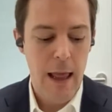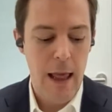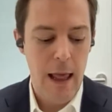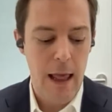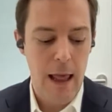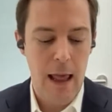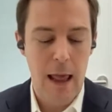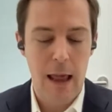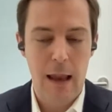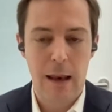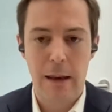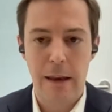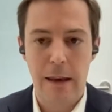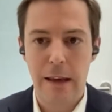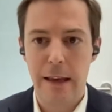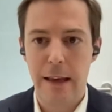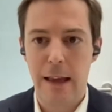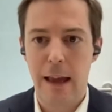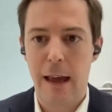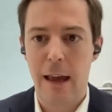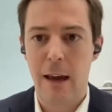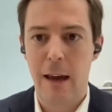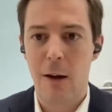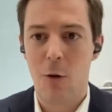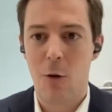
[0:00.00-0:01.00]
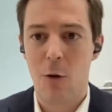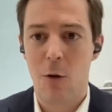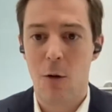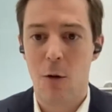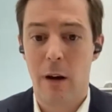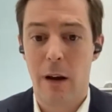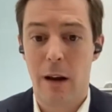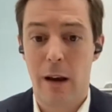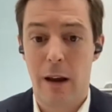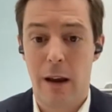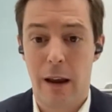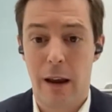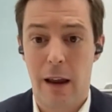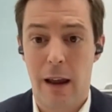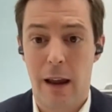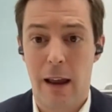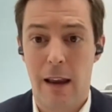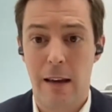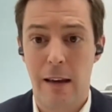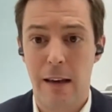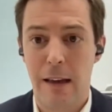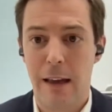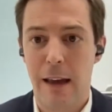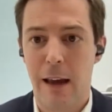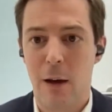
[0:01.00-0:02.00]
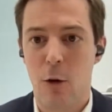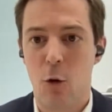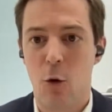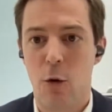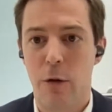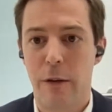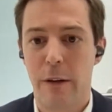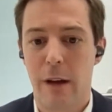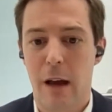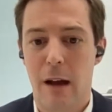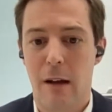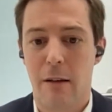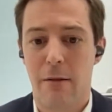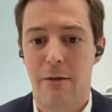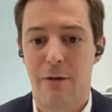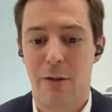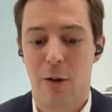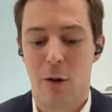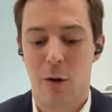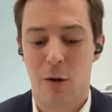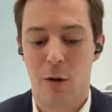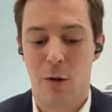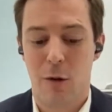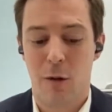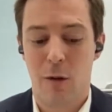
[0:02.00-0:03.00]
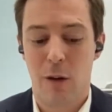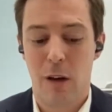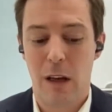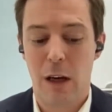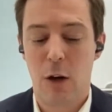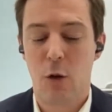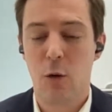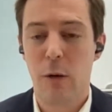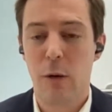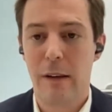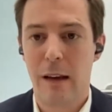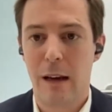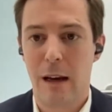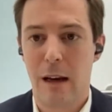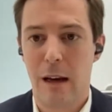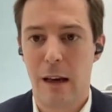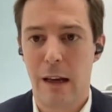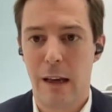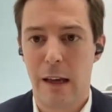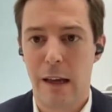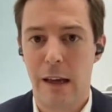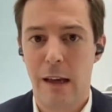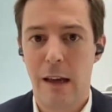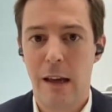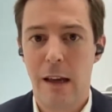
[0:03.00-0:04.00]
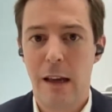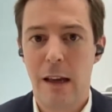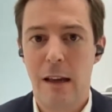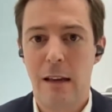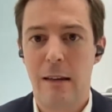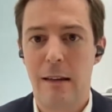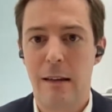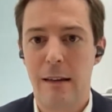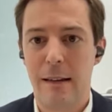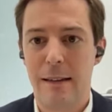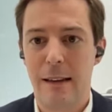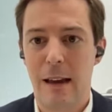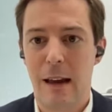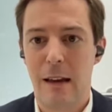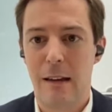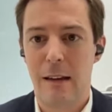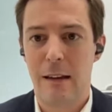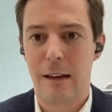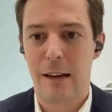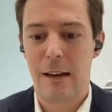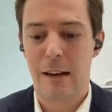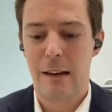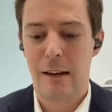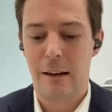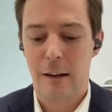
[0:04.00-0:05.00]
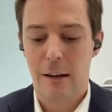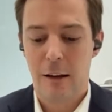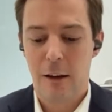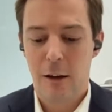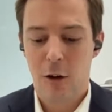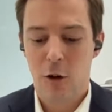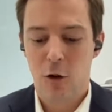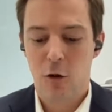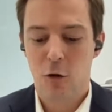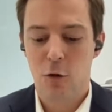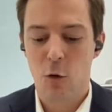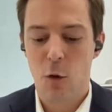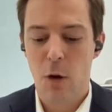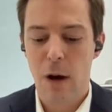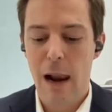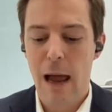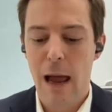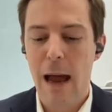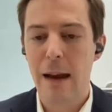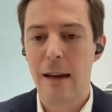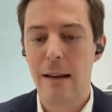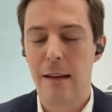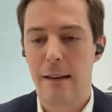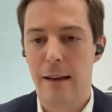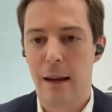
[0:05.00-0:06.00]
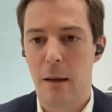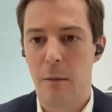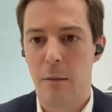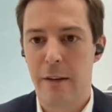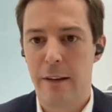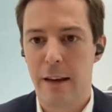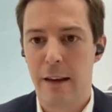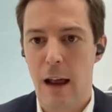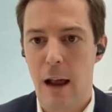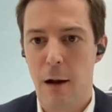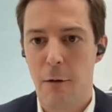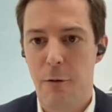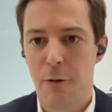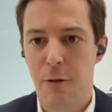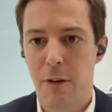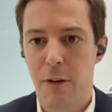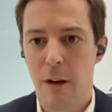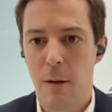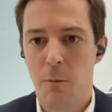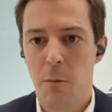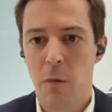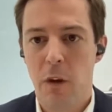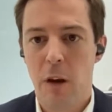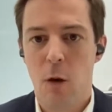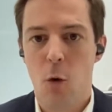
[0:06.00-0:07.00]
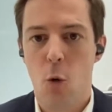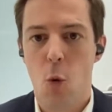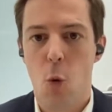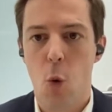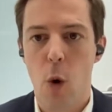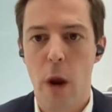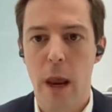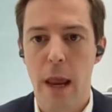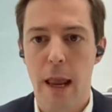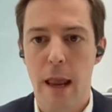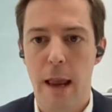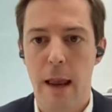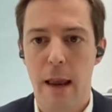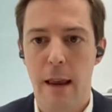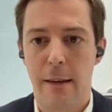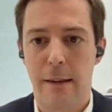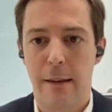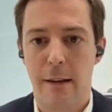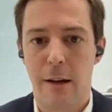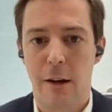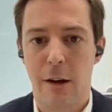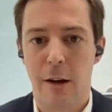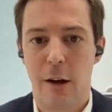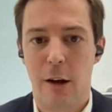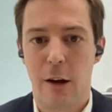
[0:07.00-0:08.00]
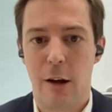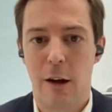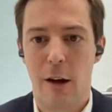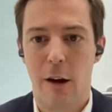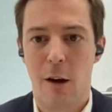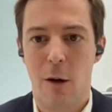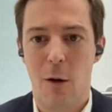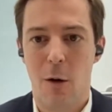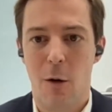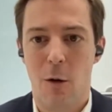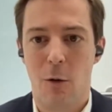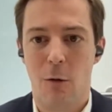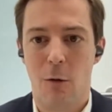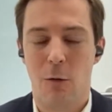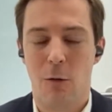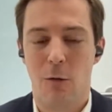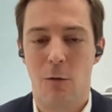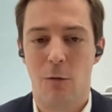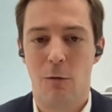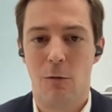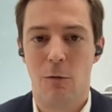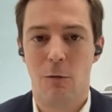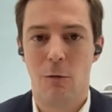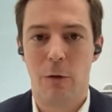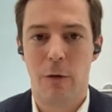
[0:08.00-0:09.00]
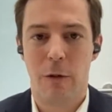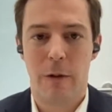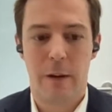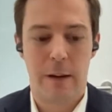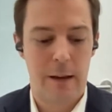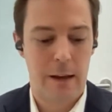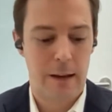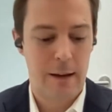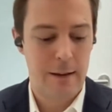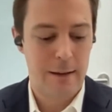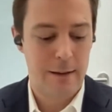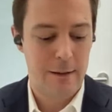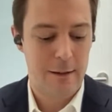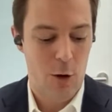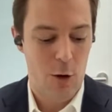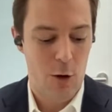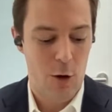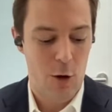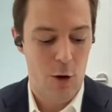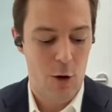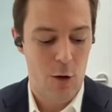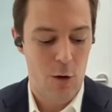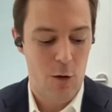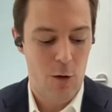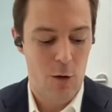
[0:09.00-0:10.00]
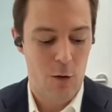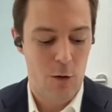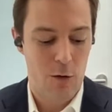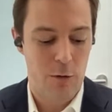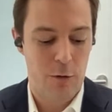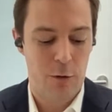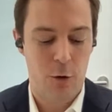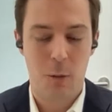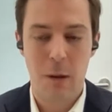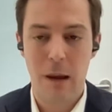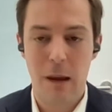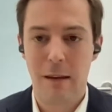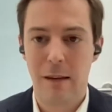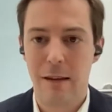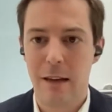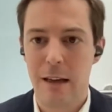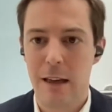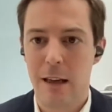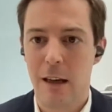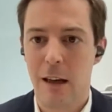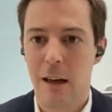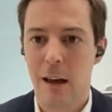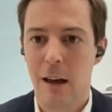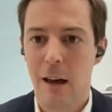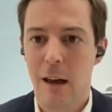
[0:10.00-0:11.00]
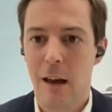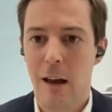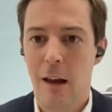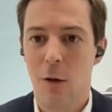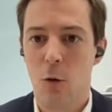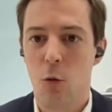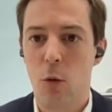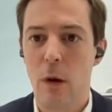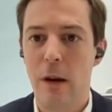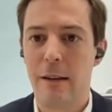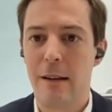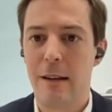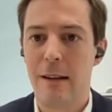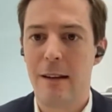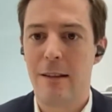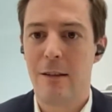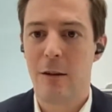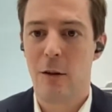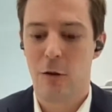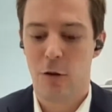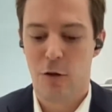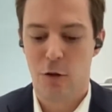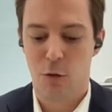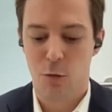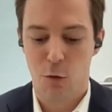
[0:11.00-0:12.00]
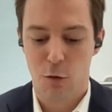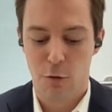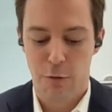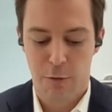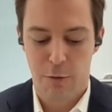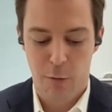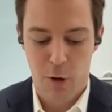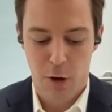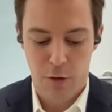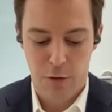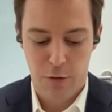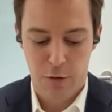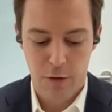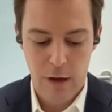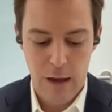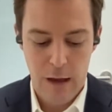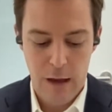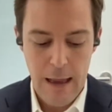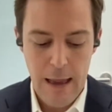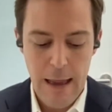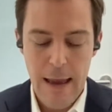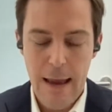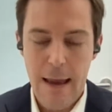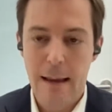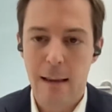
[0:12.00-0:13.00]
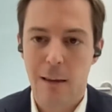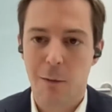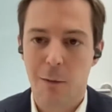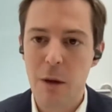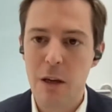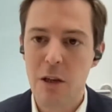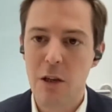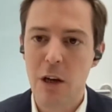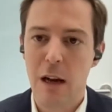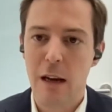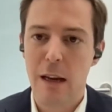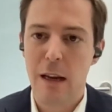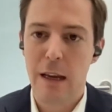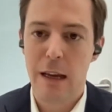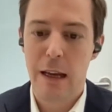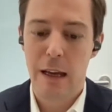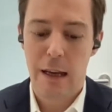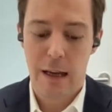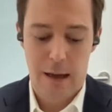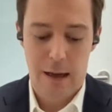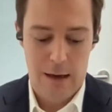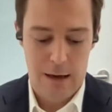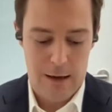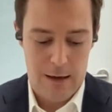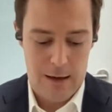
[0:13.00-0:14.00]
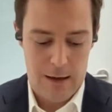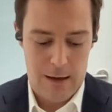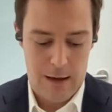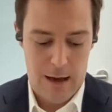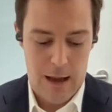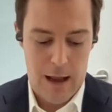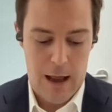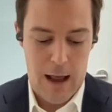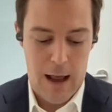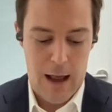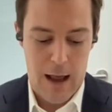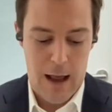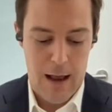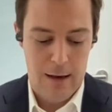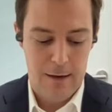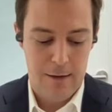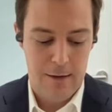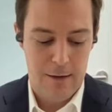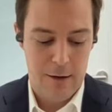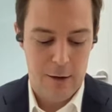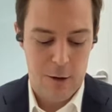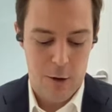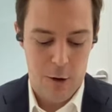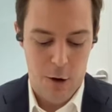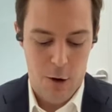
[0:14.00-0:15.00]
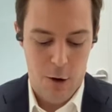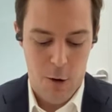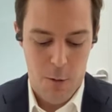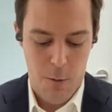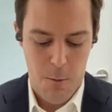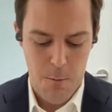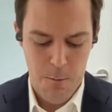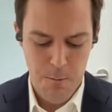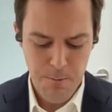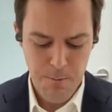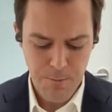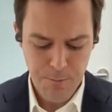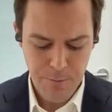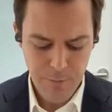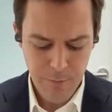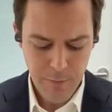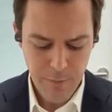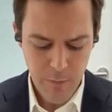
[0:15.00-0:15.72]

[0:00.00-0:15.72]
and EAO and EAOs have uh, increasingly decided to align themselves with uh, this uh, domestic resistance movement, especially as um,